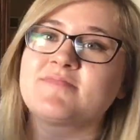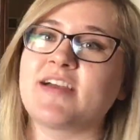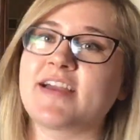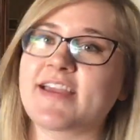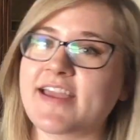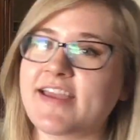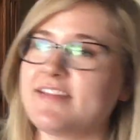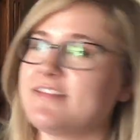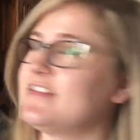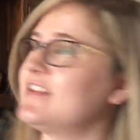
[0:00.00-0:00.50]

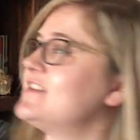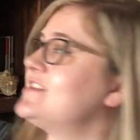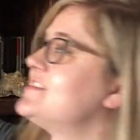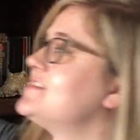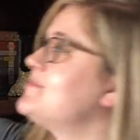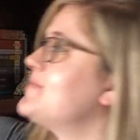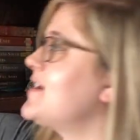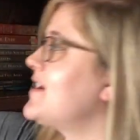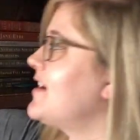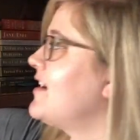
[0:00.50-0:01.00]
Again, this is
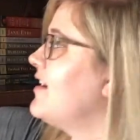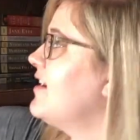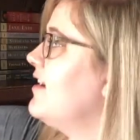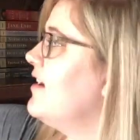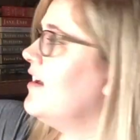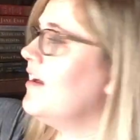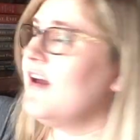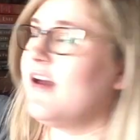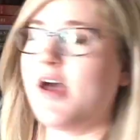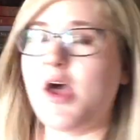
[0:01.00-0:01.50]
my
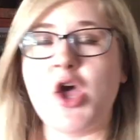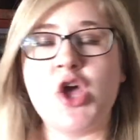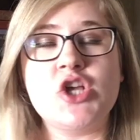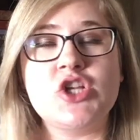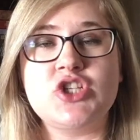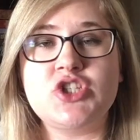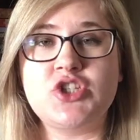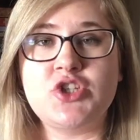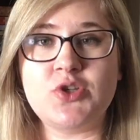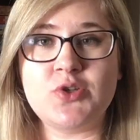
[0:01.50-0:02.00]

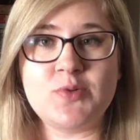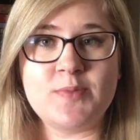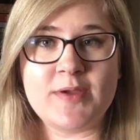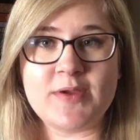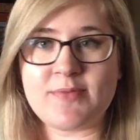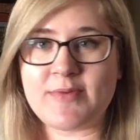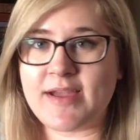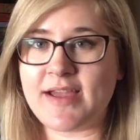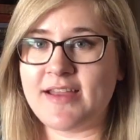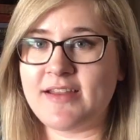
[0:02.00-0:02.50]
to be
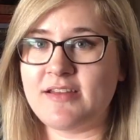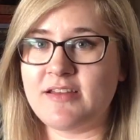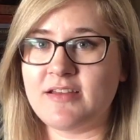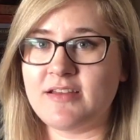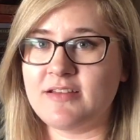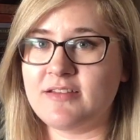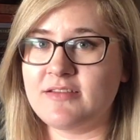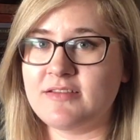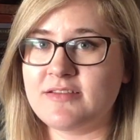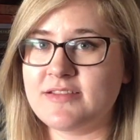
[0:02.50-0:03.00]
read
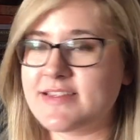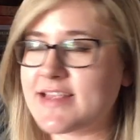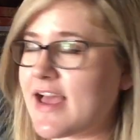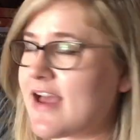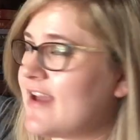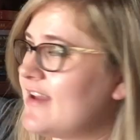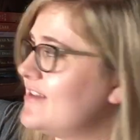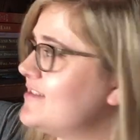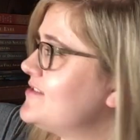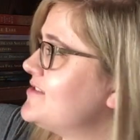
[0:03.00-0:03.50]

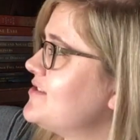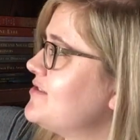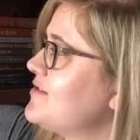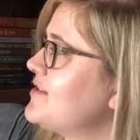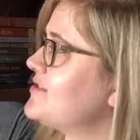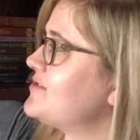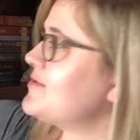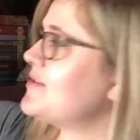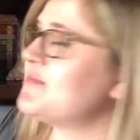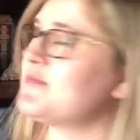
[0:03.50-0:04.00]
side, so
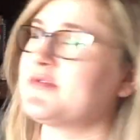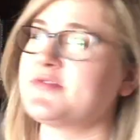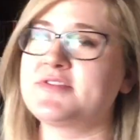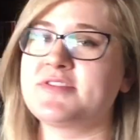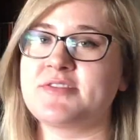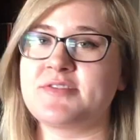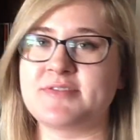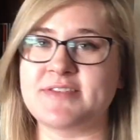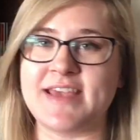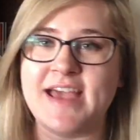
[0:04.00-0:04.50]
that's why most
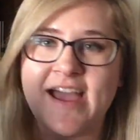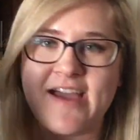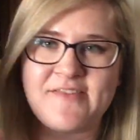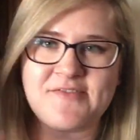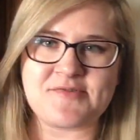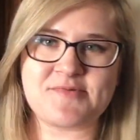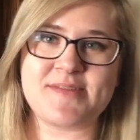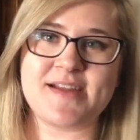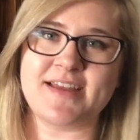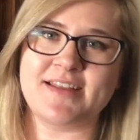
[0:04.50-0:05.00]
of those I
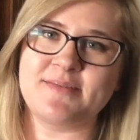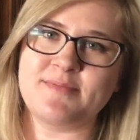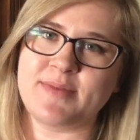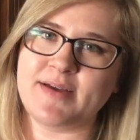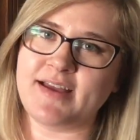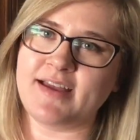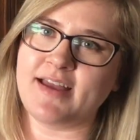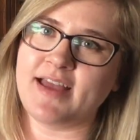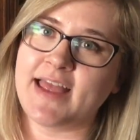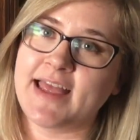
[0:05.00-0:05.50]
haven't read,
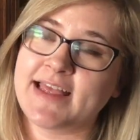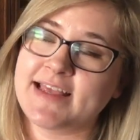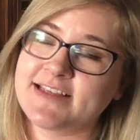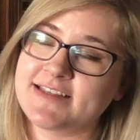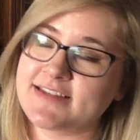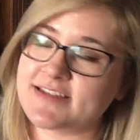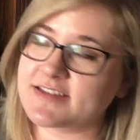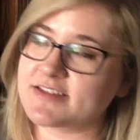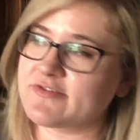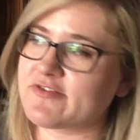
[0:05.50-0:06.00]
but
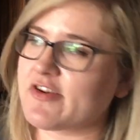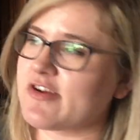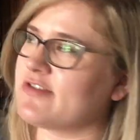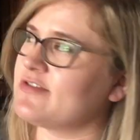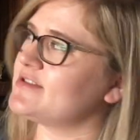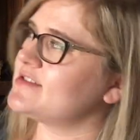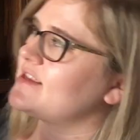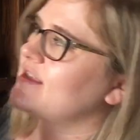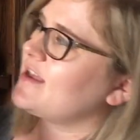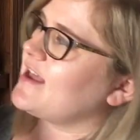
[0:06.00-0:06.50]
Six of
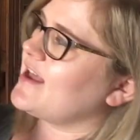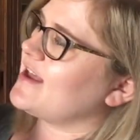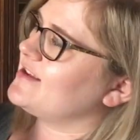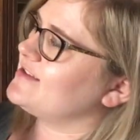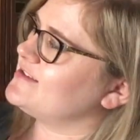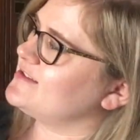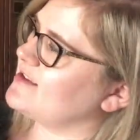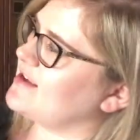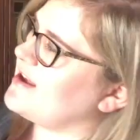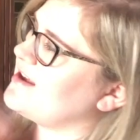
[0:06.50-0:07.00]
Crows,
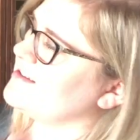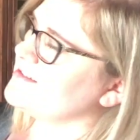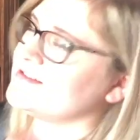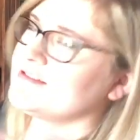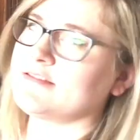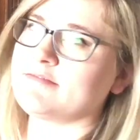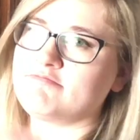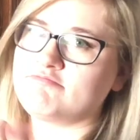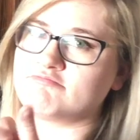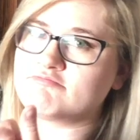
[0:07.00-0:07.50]

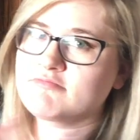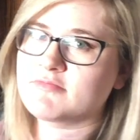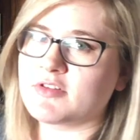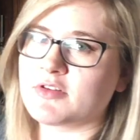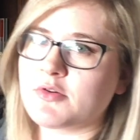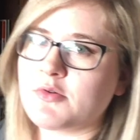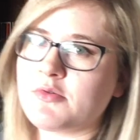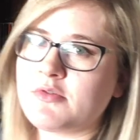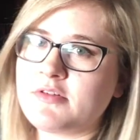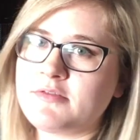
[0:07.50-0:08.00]
SS,
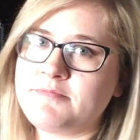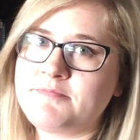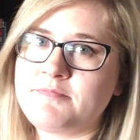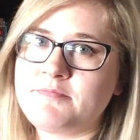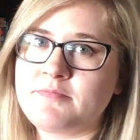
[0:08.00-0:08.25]
cool.